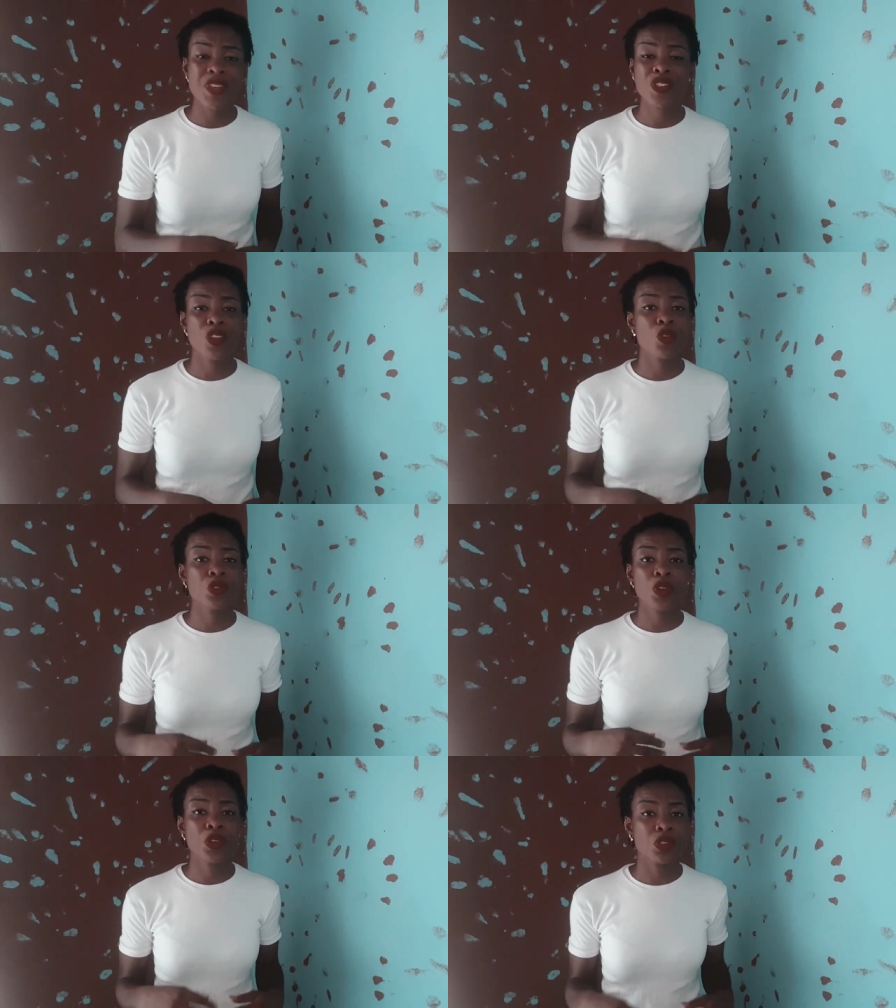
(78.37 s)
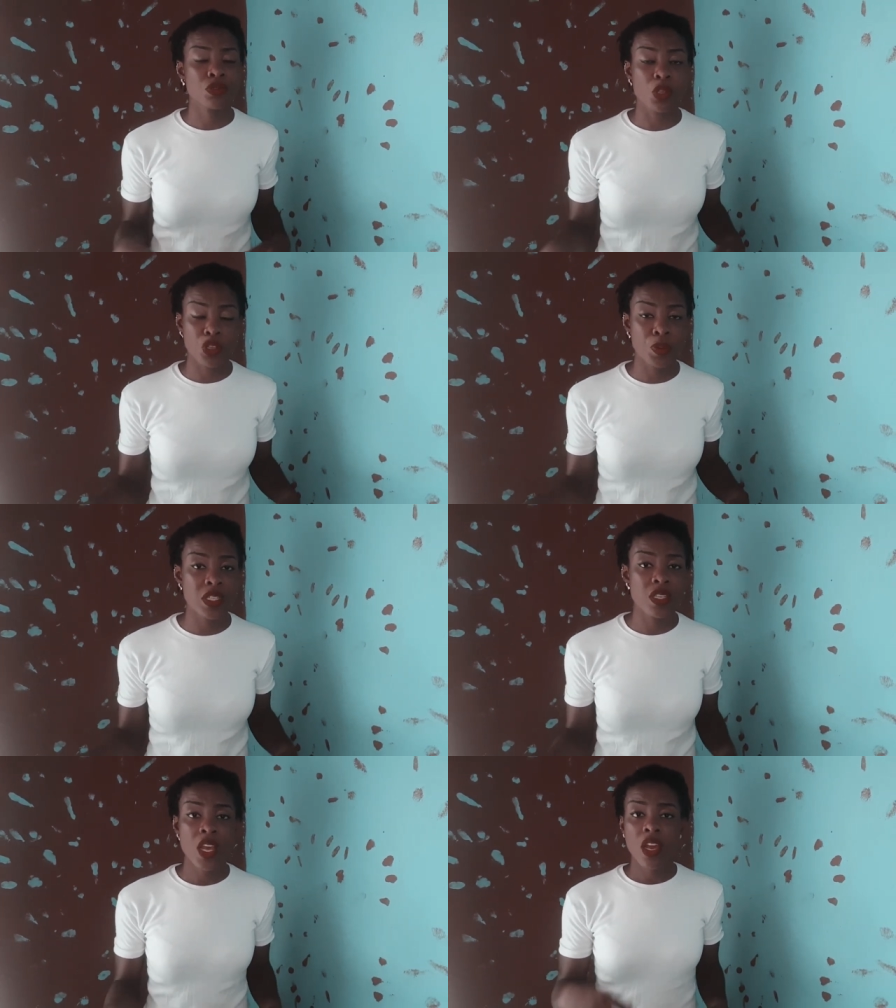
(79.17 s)
Make sure you go with all your
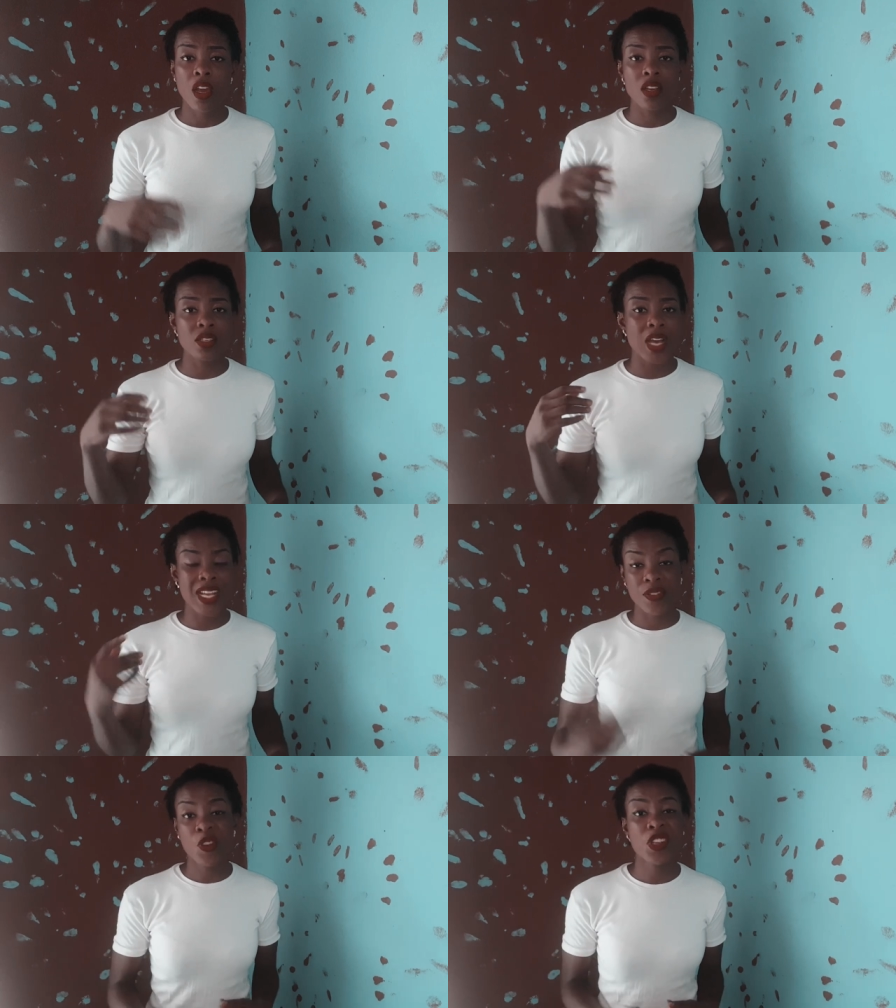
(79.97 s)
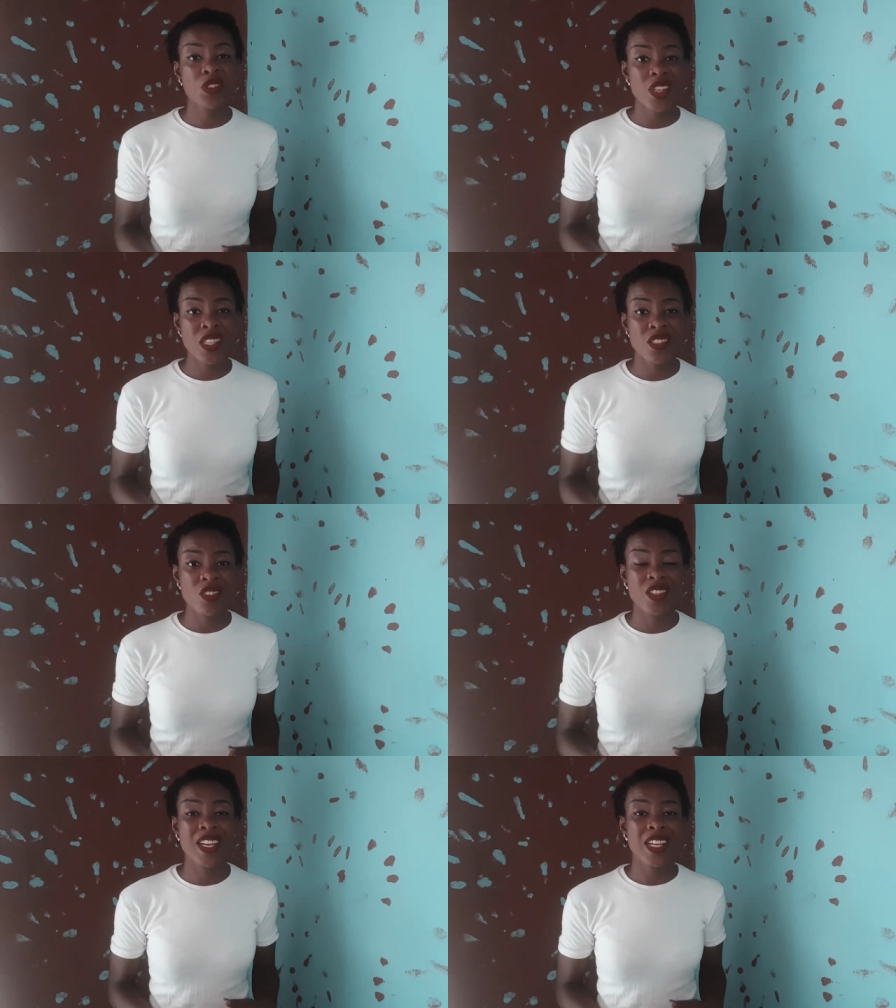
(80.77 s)
documents, because as a foreign student
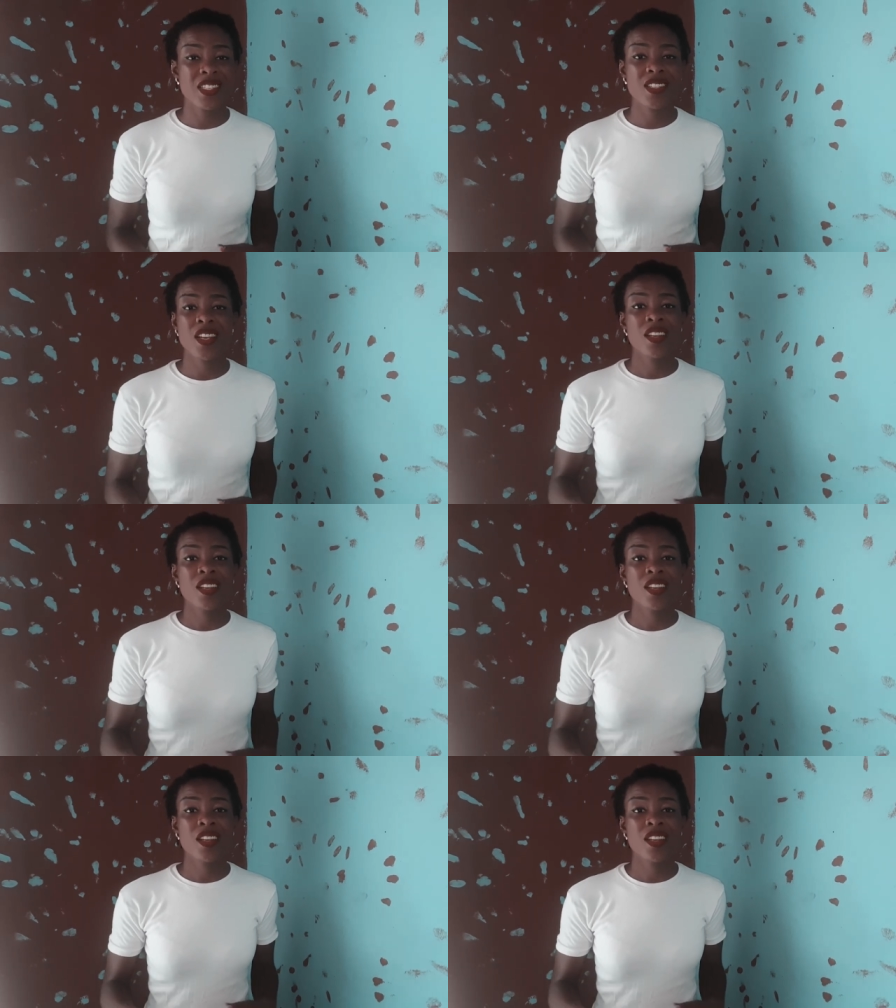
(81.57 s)
you get